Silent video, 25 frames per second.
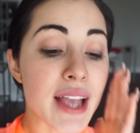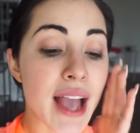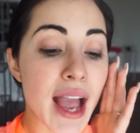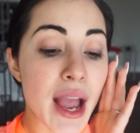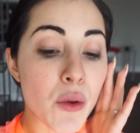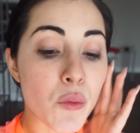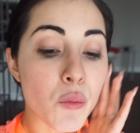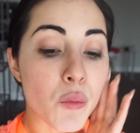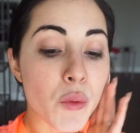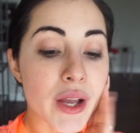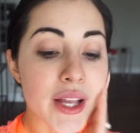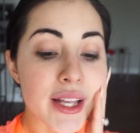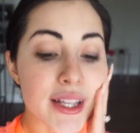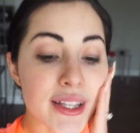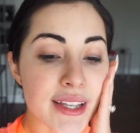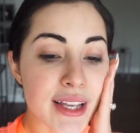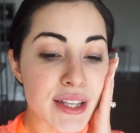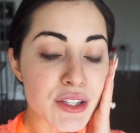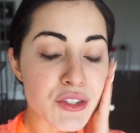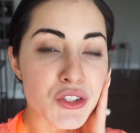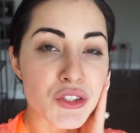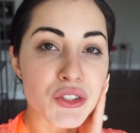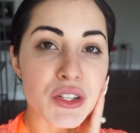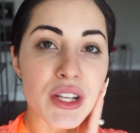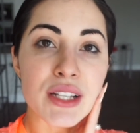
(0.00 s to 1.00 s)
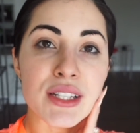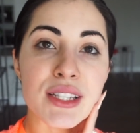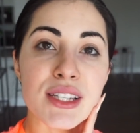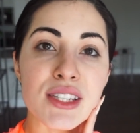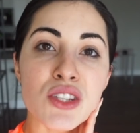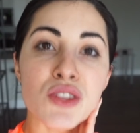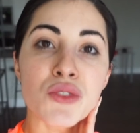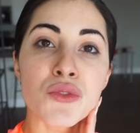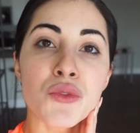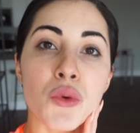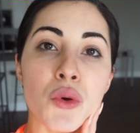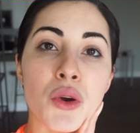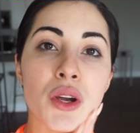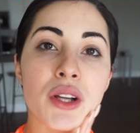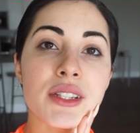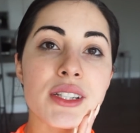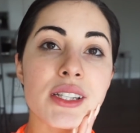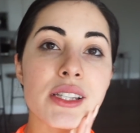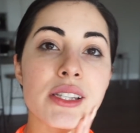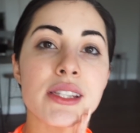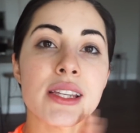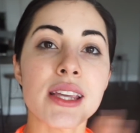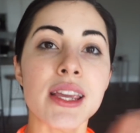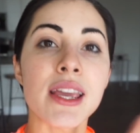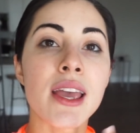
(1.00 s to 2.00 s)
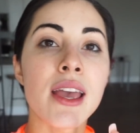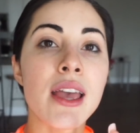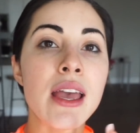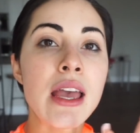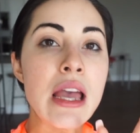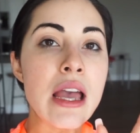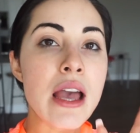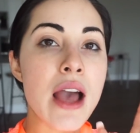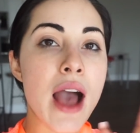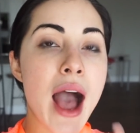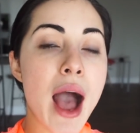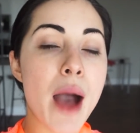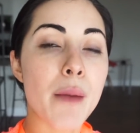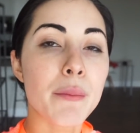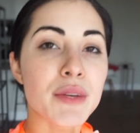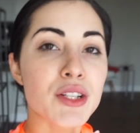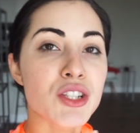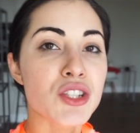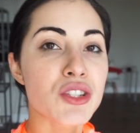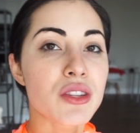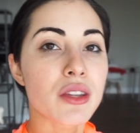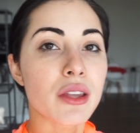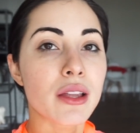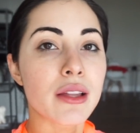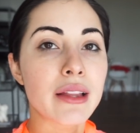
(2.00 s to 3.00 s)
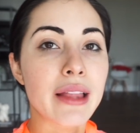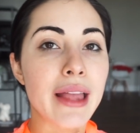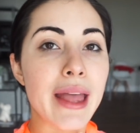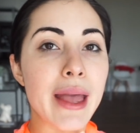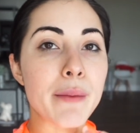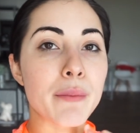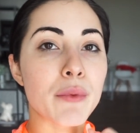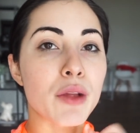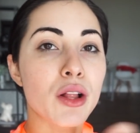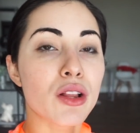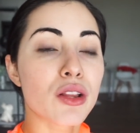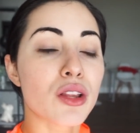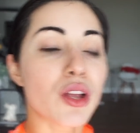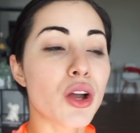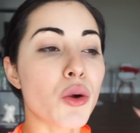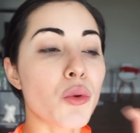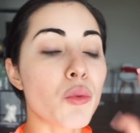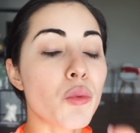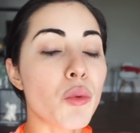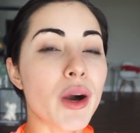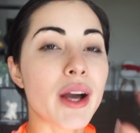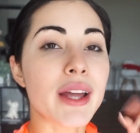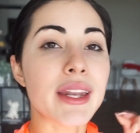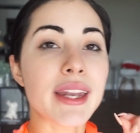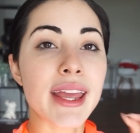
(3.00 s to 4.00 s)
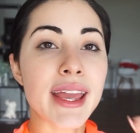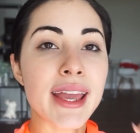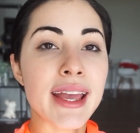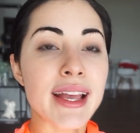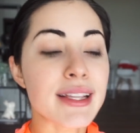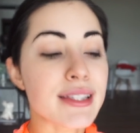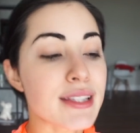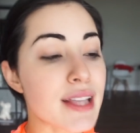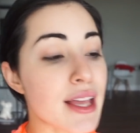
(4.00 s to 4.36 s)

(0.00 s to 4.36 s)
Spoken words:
I went yesterday to Sephora to see how much the Glam Glow one is,